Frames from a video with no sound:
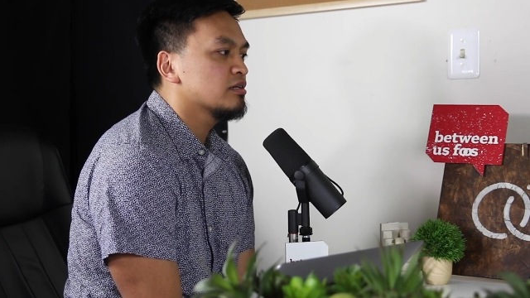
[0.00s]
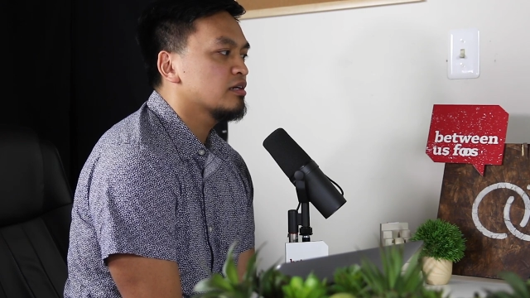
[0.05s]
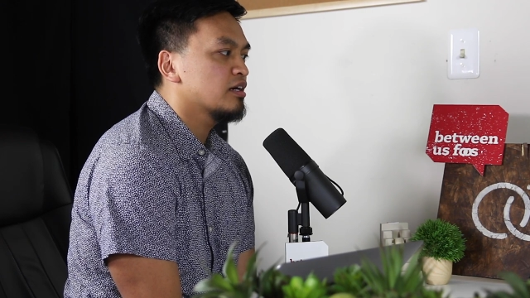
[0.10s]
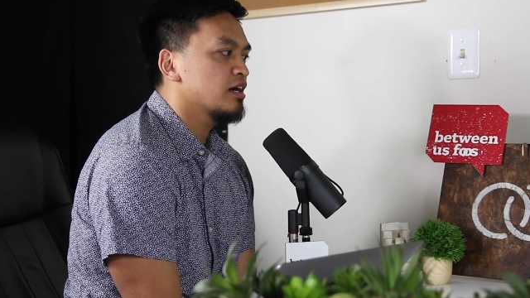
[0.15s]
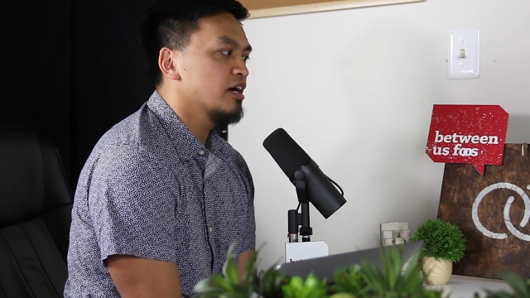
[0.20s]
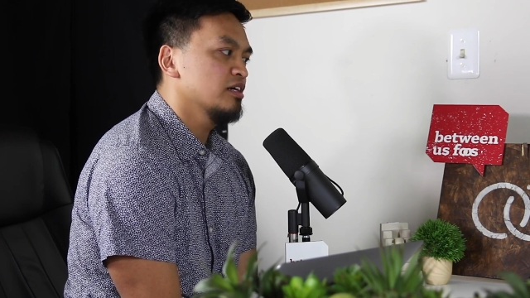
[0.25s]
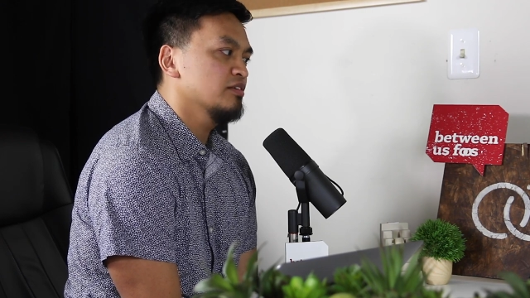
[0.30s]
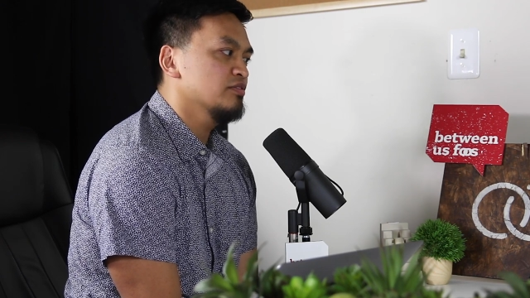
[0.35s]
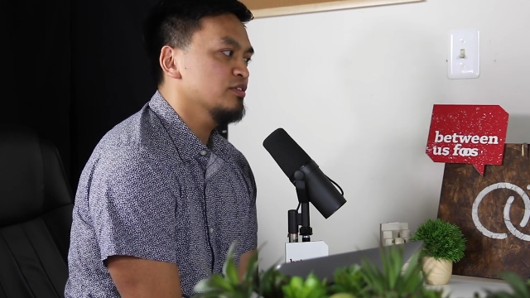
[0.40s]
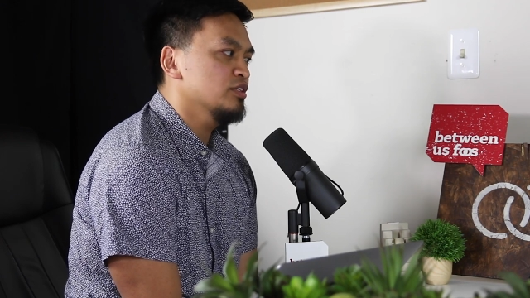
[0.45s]

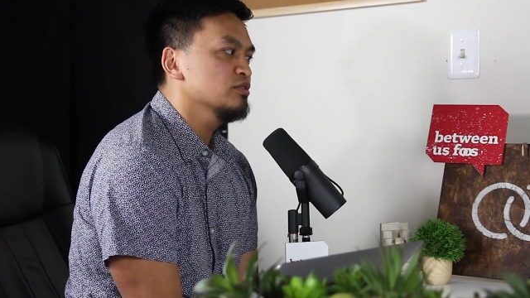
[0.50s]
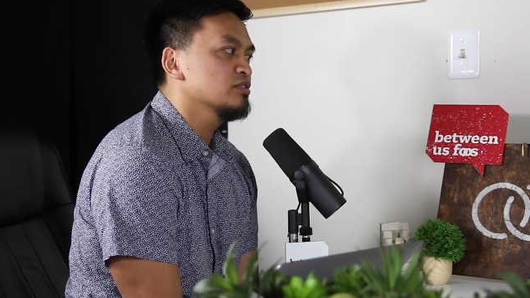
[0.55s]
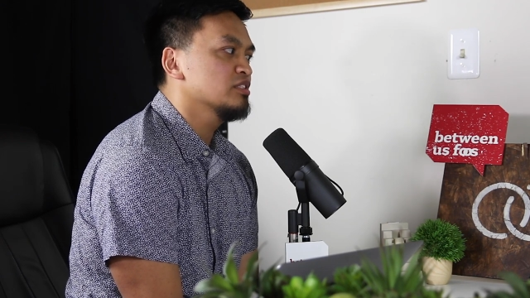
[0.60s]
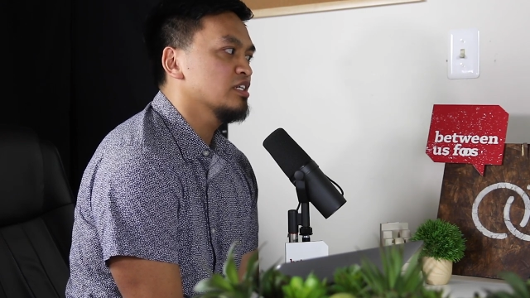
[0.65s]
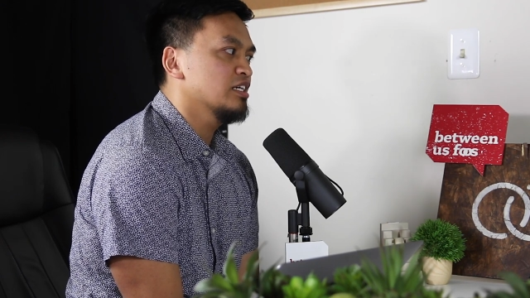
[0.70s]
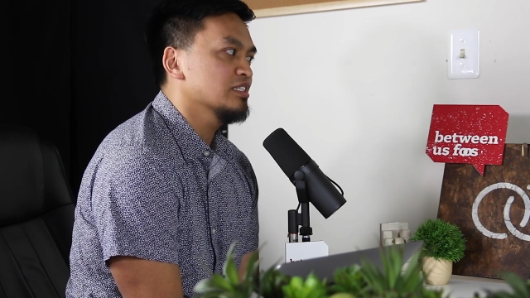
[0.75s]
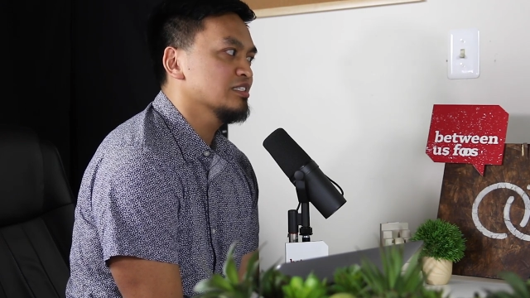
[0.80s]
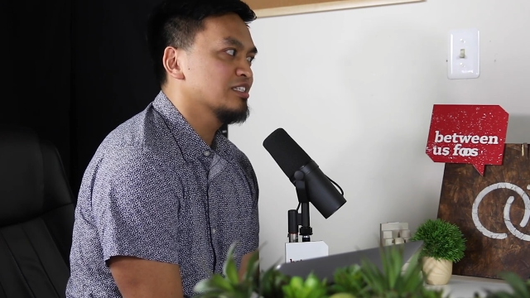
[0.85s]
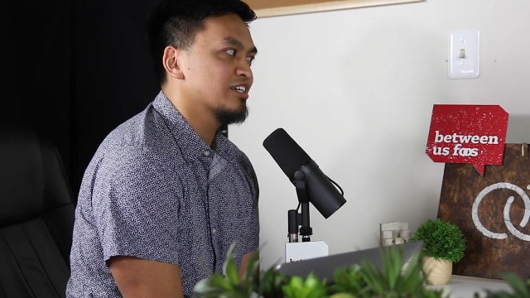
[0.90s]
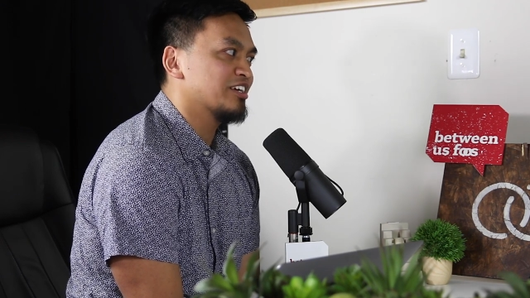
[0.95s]
kind of use
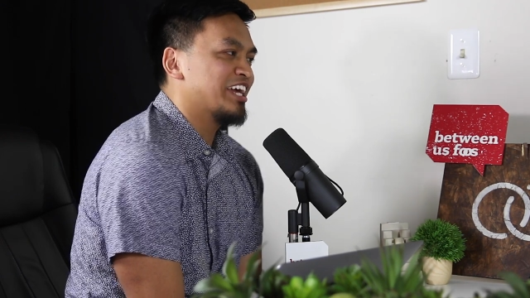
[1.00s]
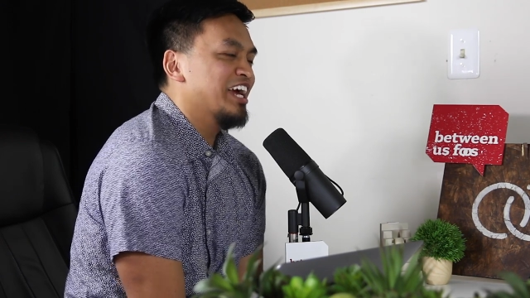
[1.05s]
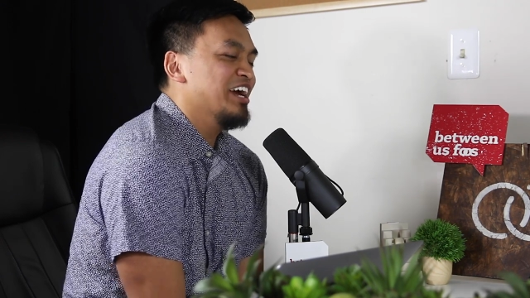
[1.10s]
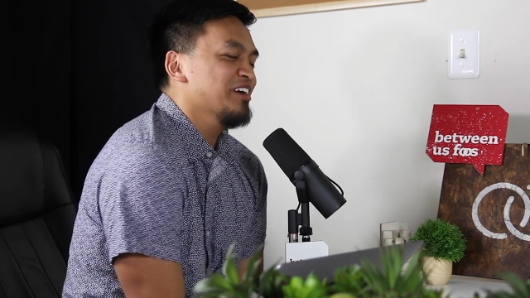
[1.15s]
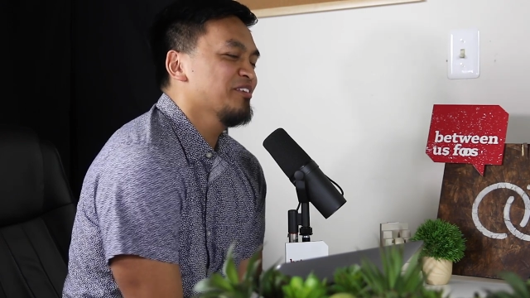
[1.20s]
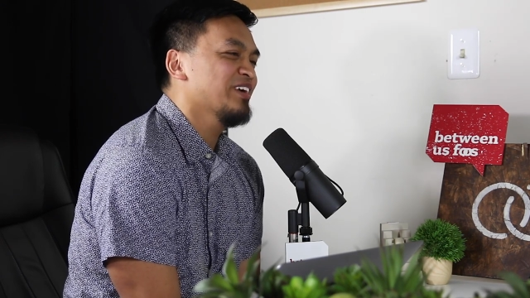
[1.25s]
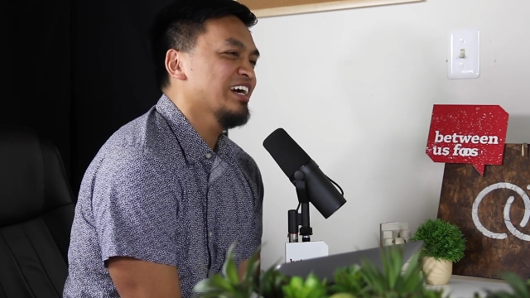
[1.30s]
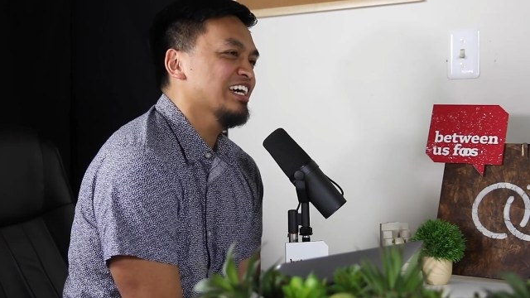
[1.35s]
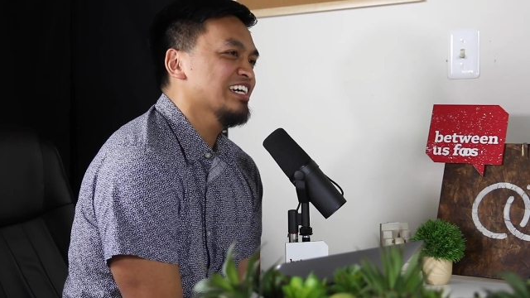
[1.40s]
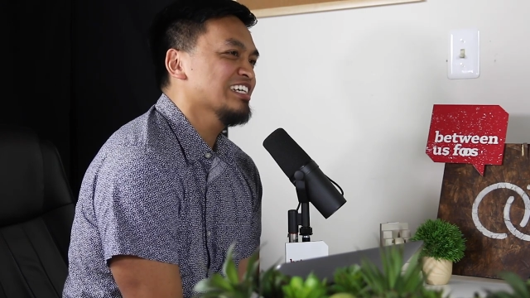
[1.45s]
it as their
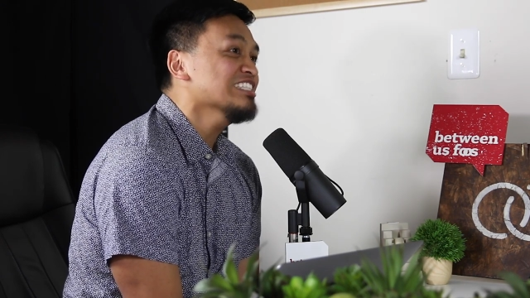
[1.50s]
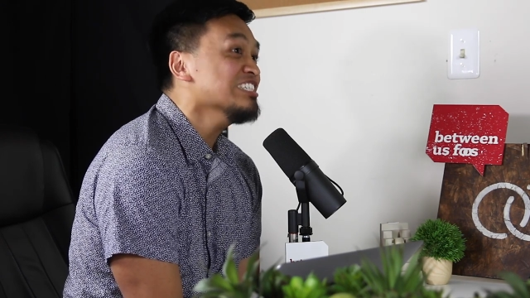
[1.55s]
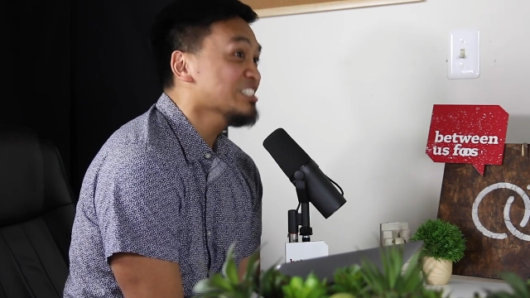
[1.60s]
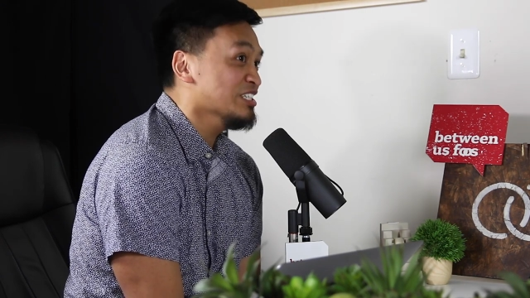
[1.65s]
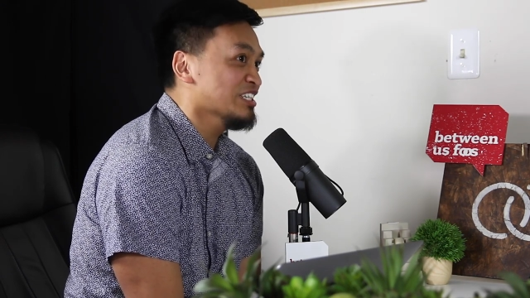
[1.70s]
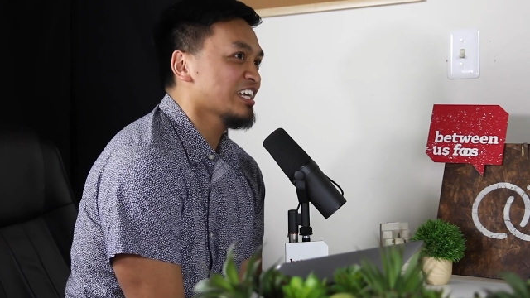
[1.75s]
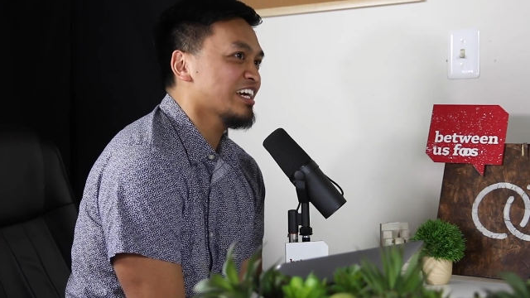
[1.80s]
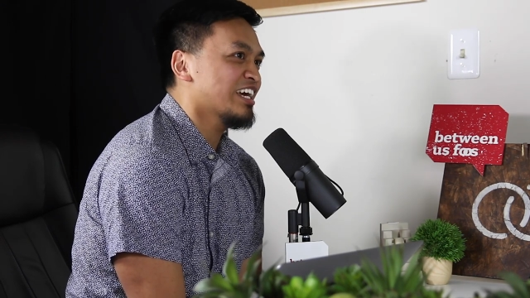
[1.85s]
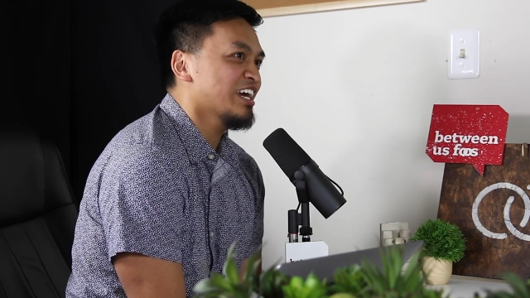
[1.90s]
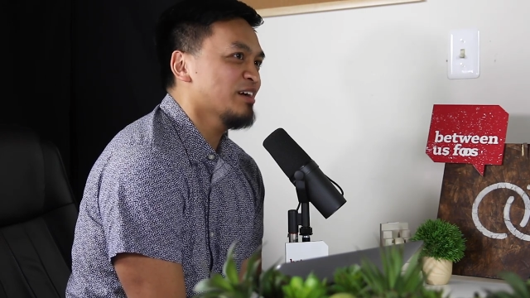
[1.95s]
gateway
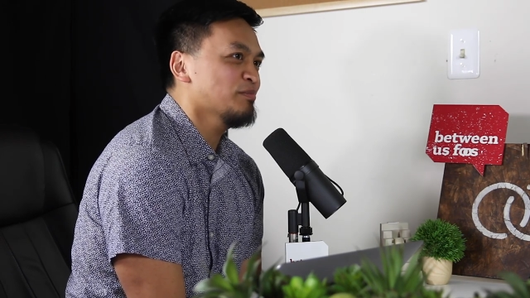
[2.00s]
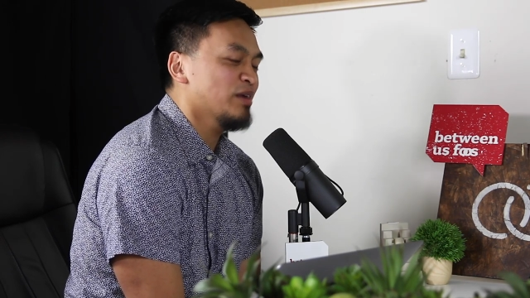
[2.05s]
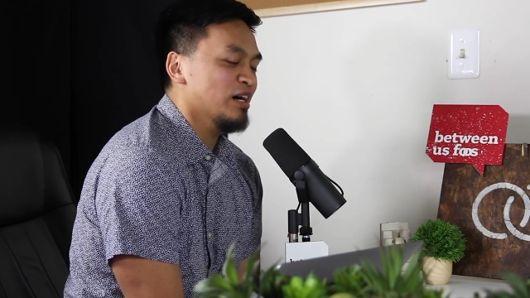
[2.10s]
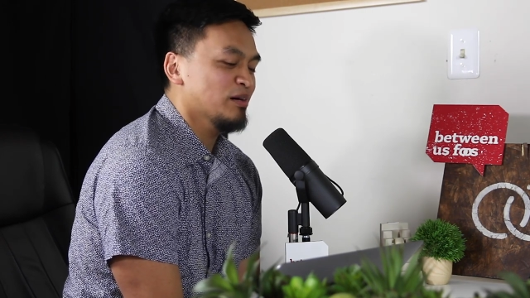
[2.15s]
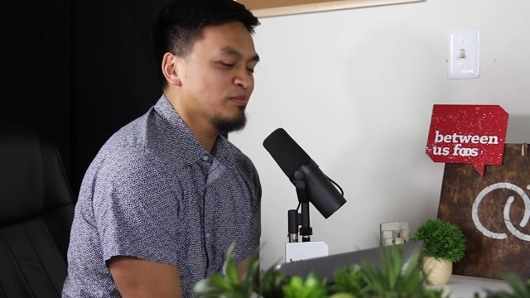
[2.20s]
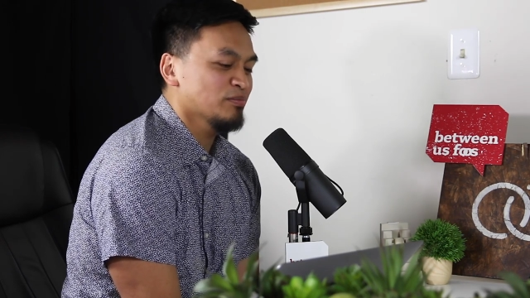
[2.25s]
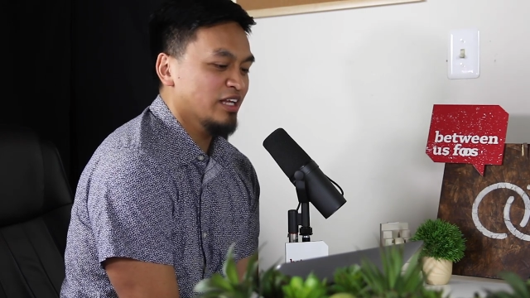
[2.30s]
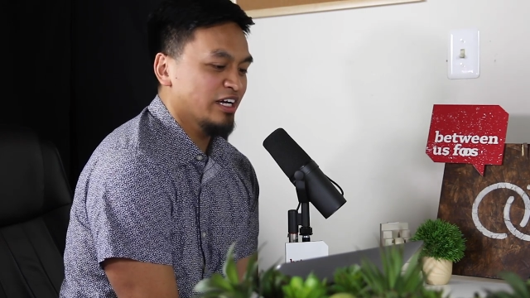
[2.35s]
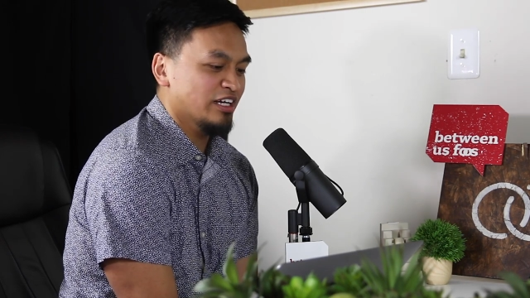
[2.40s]
into the K-pop